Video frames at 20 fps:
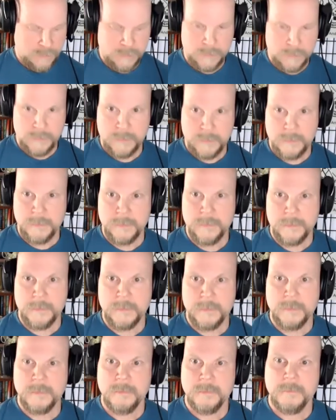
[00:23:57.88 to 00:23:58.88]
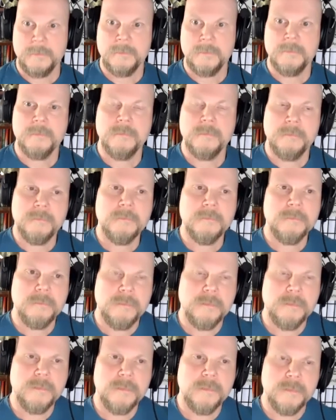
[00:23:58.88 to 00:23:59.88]

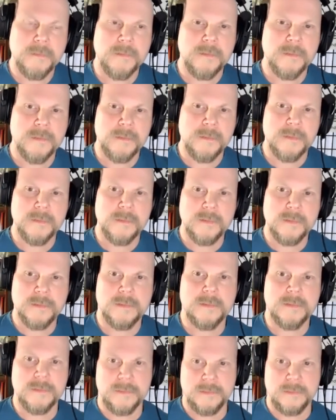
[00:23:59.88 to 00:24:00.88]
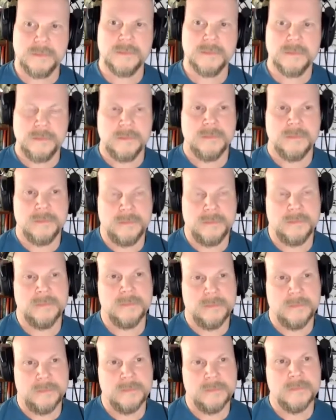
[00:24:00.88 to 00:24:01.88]

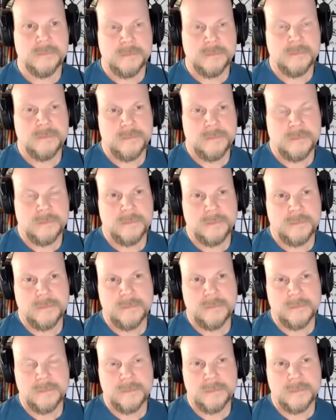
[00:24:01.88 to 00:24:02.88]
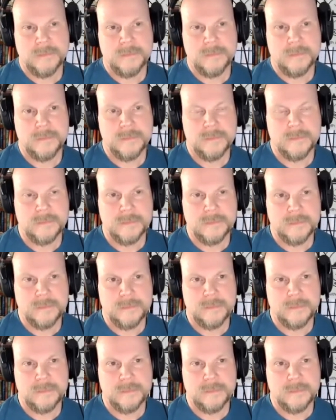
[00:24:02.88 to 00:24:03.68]
The person shown says nothing.